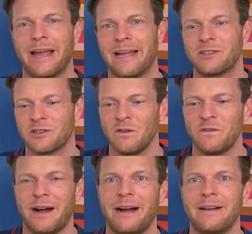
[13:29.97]
And
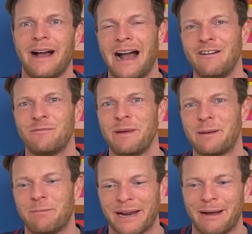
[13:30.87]
so far, I've
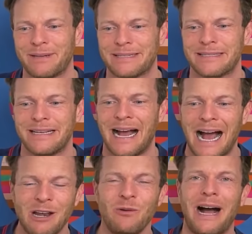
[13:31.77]
met Prabhas,
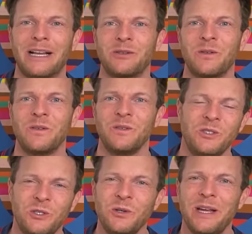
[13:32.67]
Alu Arjun,
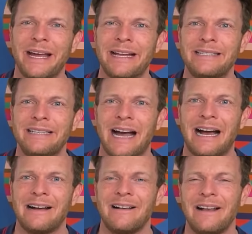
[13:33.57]
Junior
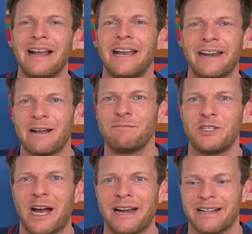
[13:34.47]
NTR, and Ram
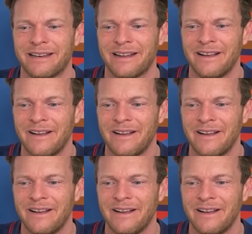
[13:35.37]
Charan.